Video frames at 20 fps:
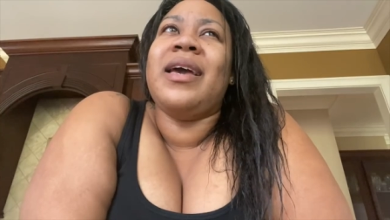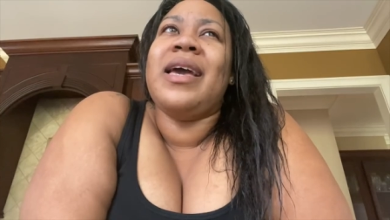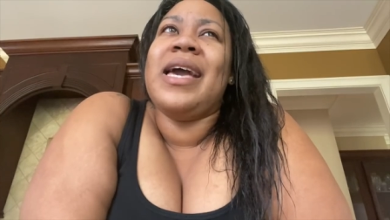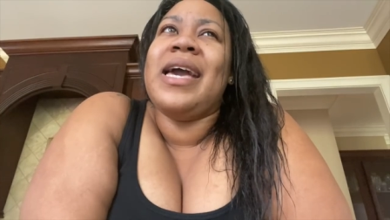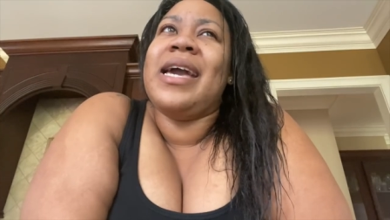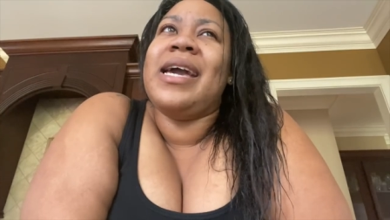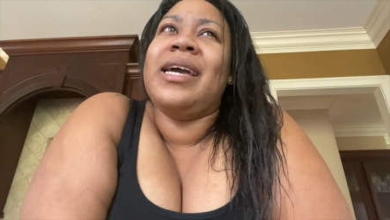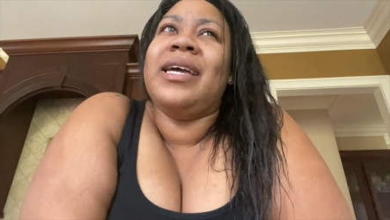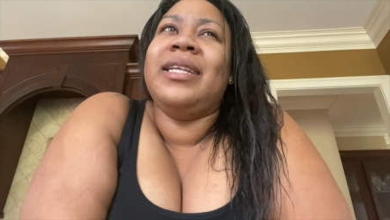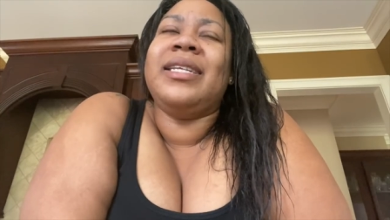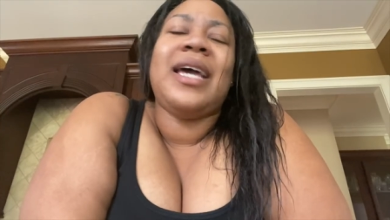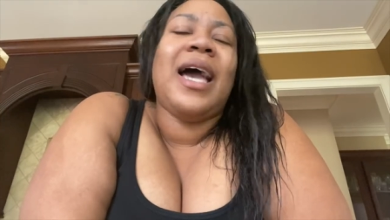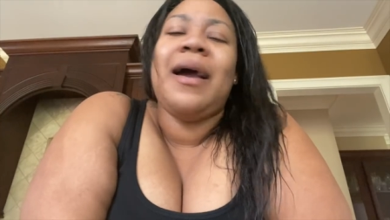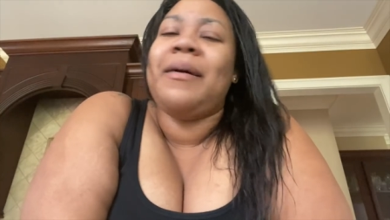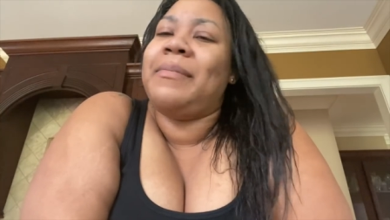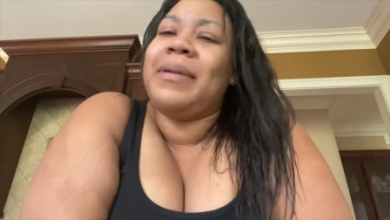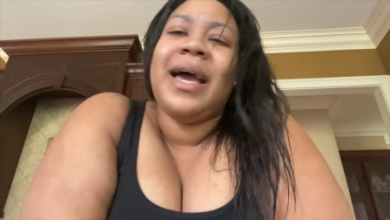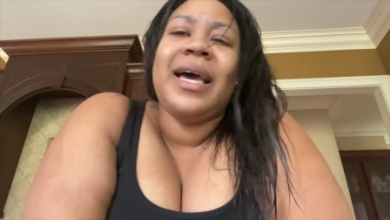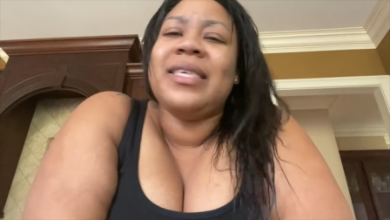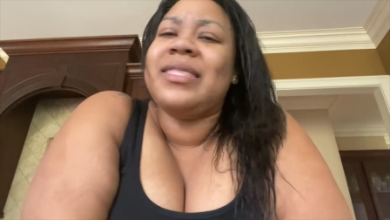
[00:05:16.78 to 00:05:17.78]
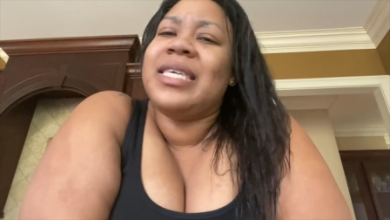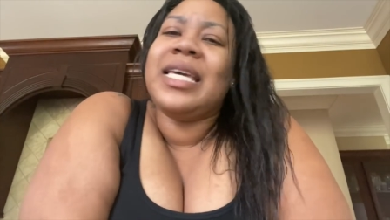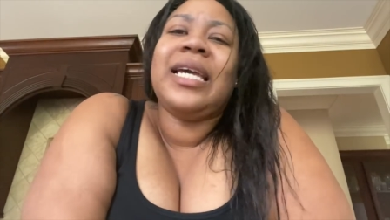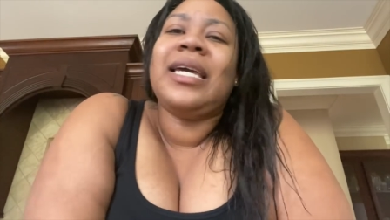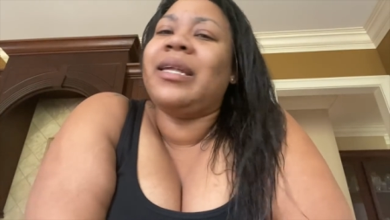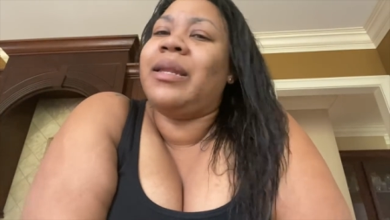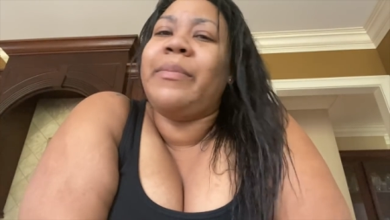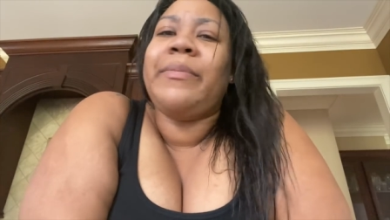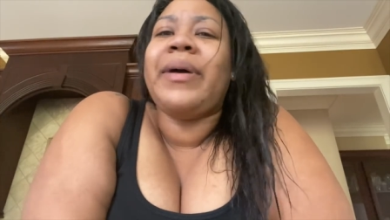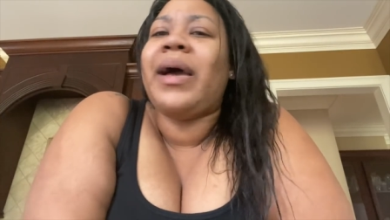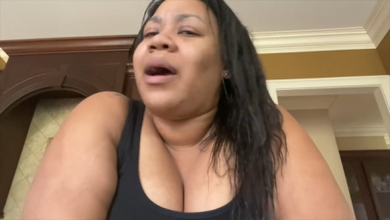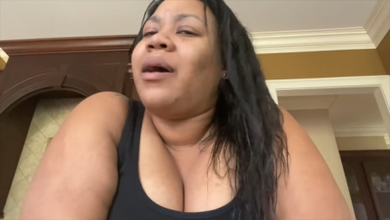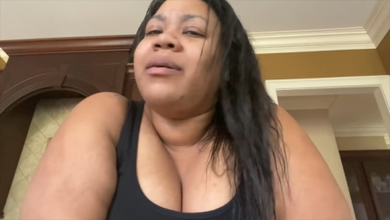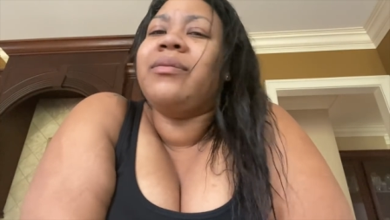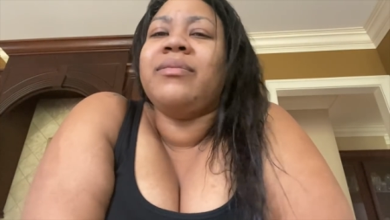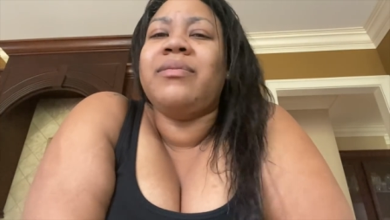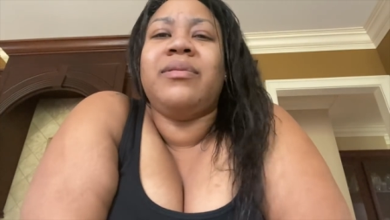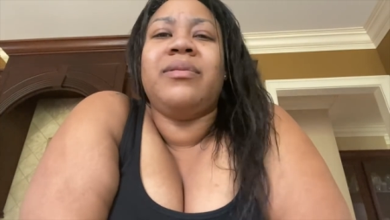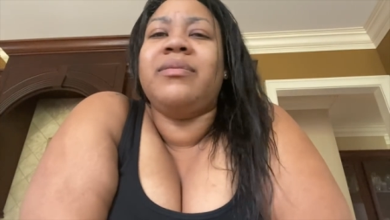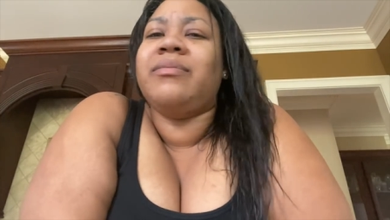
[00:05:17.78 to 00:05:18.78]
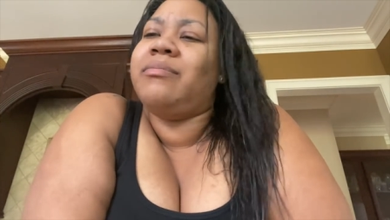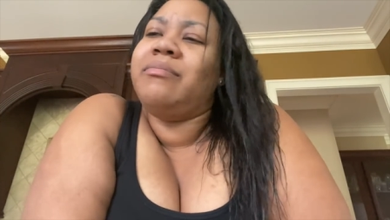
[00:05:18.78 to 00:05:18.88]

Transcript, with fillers: and I'm not thinking about